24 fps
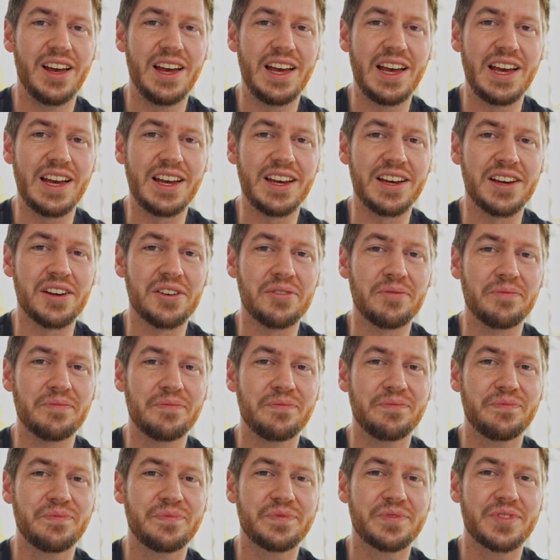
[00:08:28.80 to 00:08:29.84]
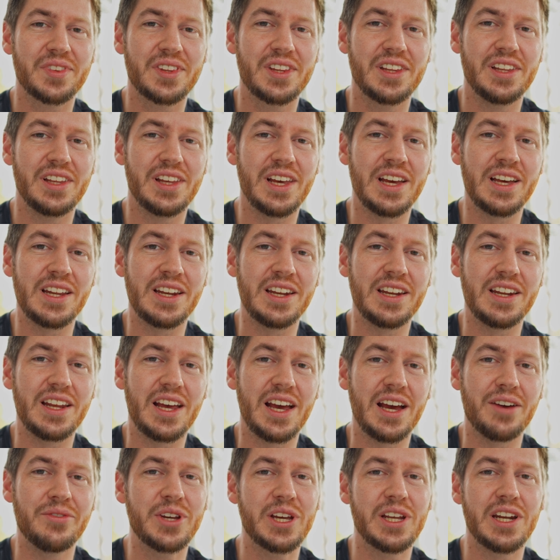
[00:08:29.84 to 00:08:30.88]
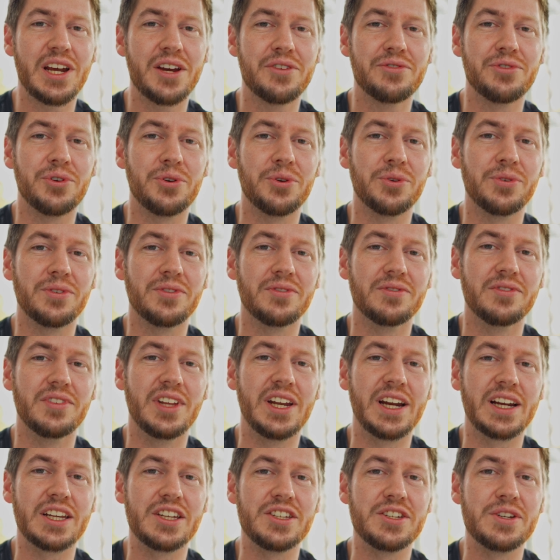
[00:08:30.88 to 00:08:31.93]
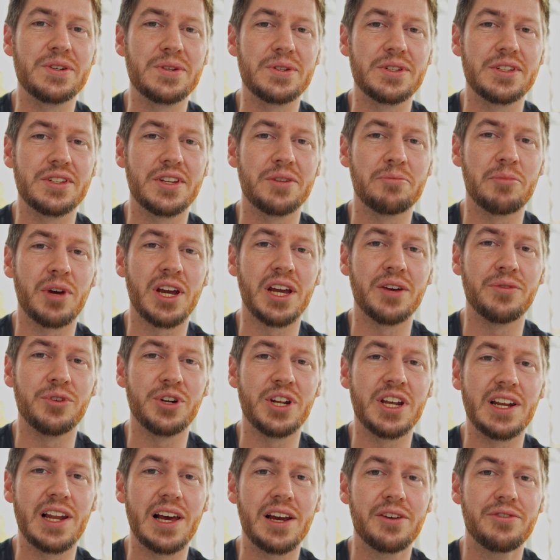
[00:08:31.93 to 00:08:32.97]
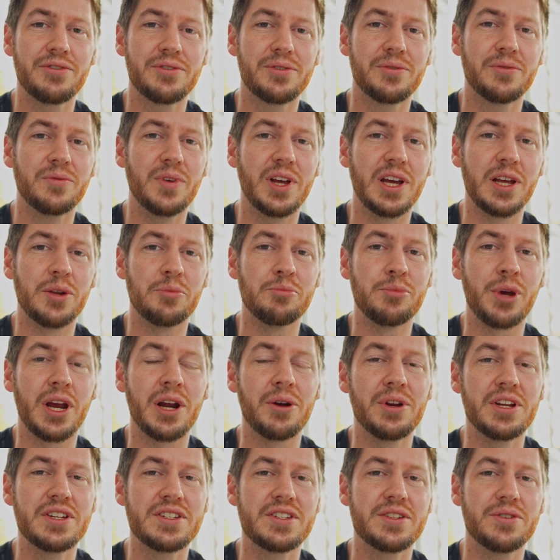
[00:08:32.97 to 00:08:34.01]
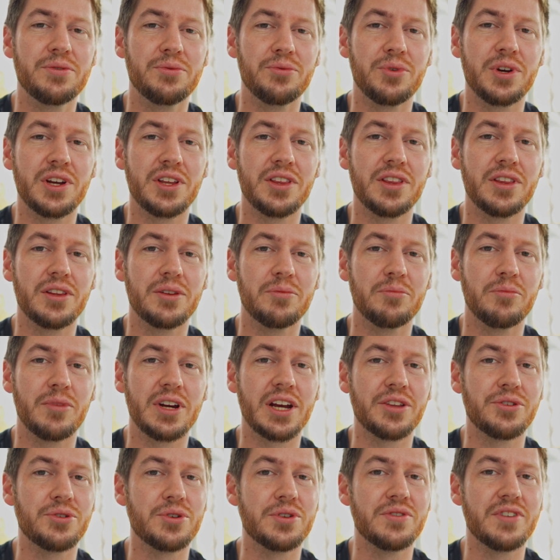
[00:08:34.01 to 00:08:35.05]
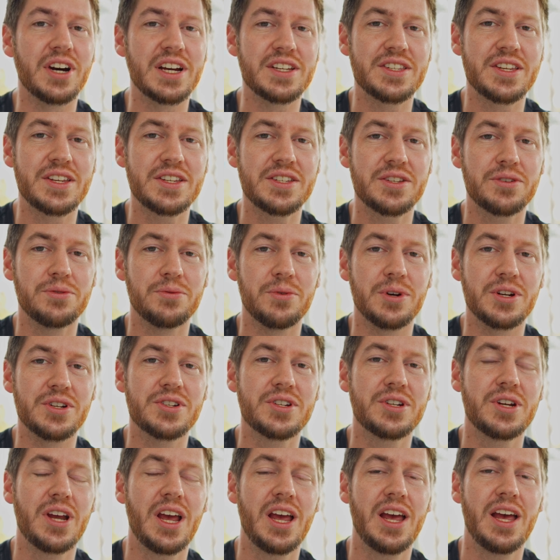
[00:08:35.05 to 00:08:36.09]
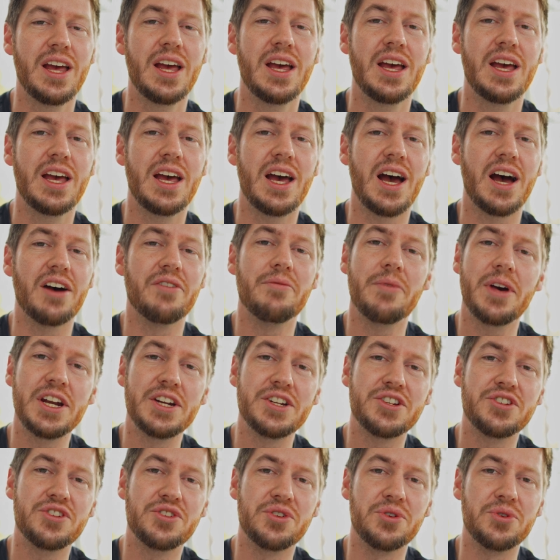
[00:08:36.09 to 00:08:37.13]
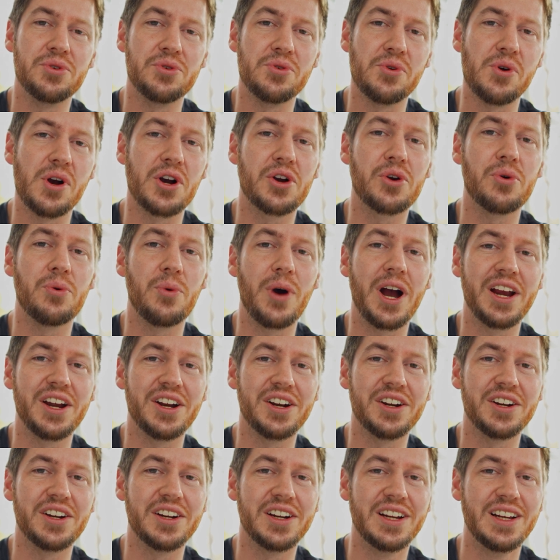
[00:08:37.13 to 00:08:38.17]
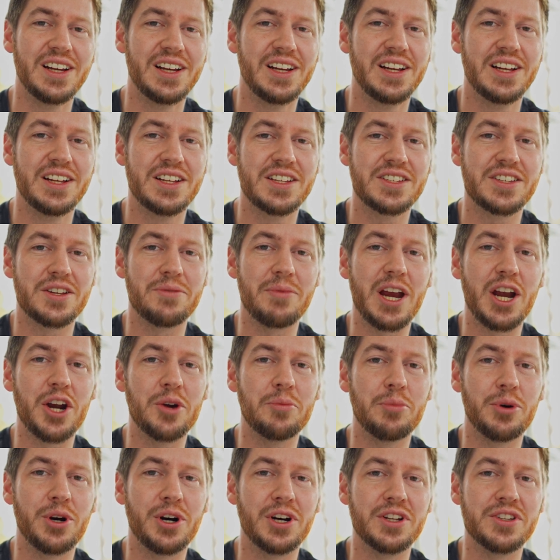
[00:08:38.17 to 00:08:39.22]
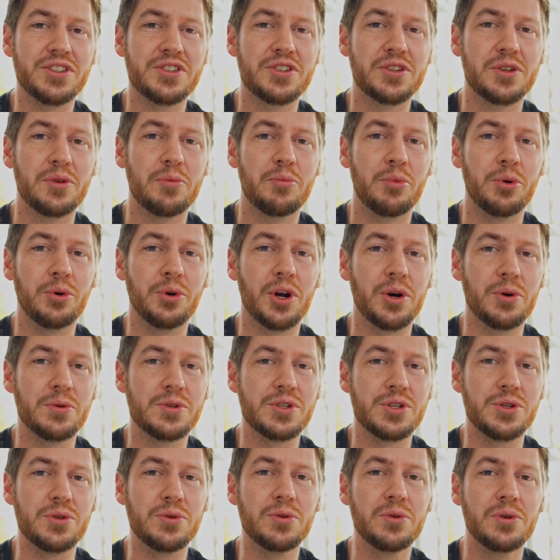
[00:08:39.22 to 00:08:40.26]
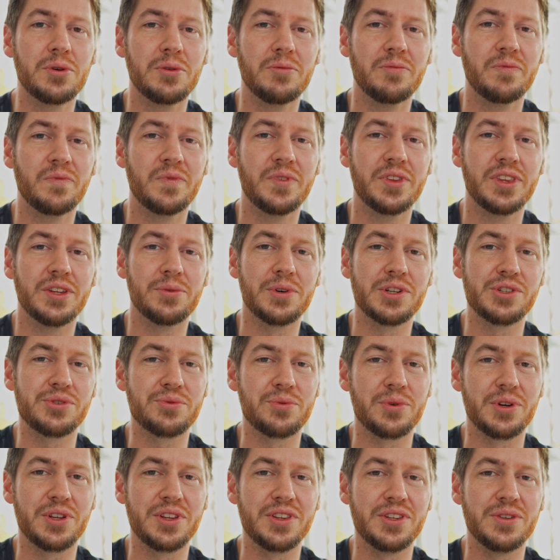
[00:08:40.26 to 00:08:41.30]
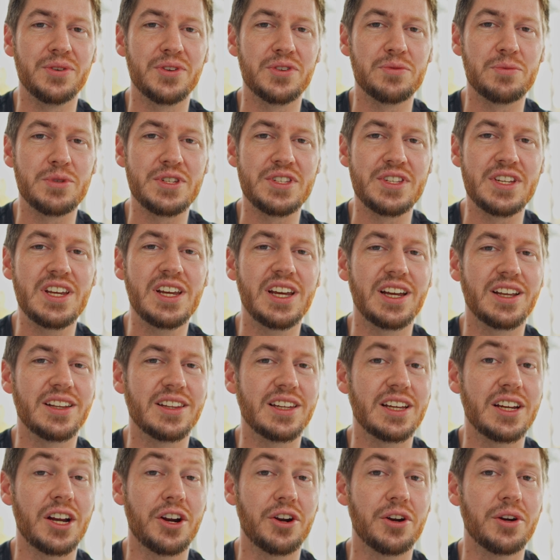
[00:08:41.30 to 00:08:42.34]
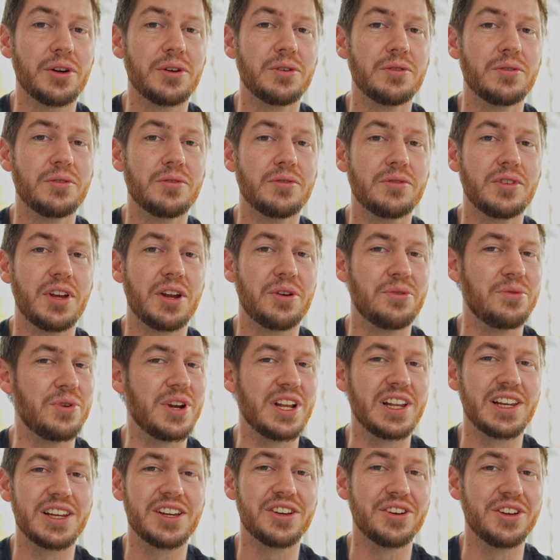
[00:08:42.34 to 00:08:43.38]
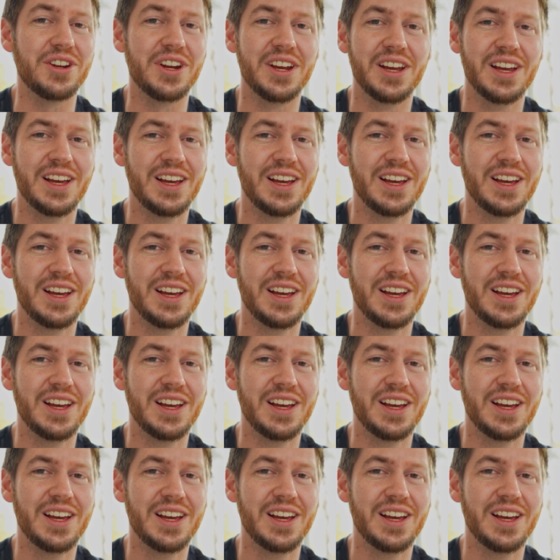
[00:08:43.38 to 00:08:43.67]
And having an iPhone that I can use in my everyday life and pair it with my other devices, which I've managed to acquire some AirPods Pro 2, the ones with USB-C, and they are really good.